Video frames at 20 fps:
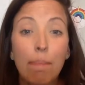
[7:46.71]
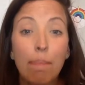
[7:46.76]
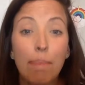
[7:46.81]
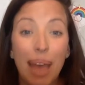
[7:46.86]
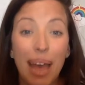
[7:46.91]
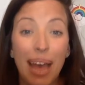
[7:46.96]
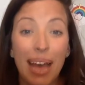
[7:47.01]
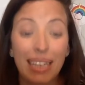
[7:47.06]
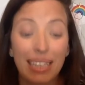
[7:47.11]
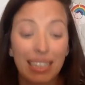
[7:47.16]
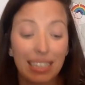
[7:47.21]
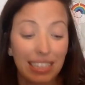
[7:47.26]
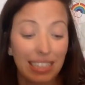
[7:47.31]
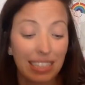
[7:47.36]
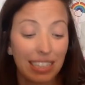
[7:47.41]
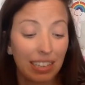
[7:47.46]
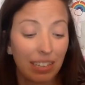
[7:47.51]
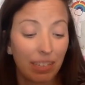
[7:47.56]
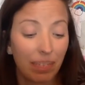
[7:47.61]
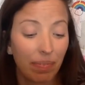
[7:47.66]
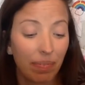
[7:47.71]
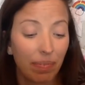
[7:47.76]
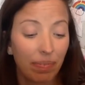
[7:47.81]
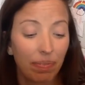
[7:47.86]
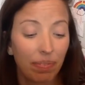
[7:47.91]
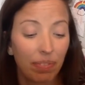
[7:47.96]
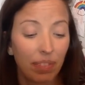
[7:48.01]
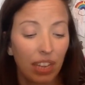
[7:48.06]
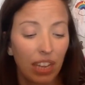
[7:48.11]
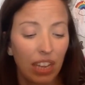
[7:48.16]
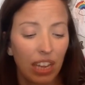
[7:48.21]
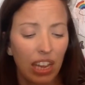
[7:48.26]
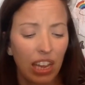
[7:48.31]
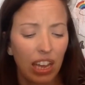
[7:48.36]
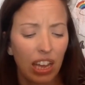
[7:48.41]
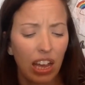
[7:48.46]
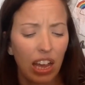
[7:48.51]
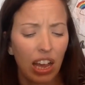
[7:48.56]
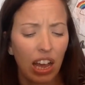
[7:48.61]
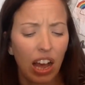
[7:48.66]
best.
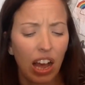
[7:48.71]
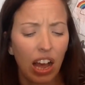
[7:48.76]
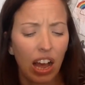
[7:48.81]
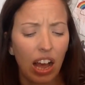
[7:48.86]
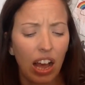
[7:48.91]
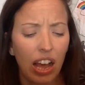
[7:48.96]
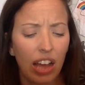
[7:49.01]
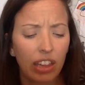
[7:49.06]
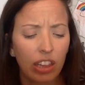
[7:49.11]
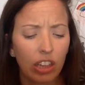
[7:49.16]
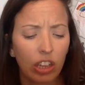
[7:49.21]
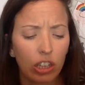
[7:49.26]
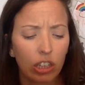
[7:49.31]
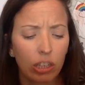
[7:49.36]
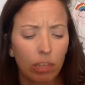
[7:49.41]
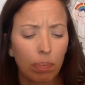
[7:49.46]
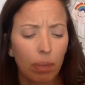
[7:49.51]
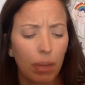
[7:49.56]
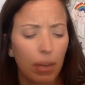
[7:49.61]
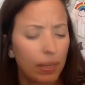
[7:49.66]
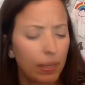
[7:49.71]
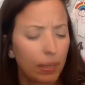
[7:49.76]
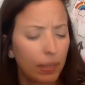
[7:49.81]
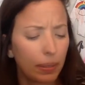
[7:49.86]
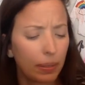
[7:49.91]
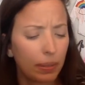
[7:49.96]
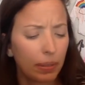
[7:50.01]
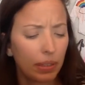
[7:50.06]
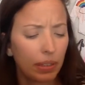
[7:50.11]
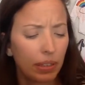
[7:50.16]
I looked puzzled.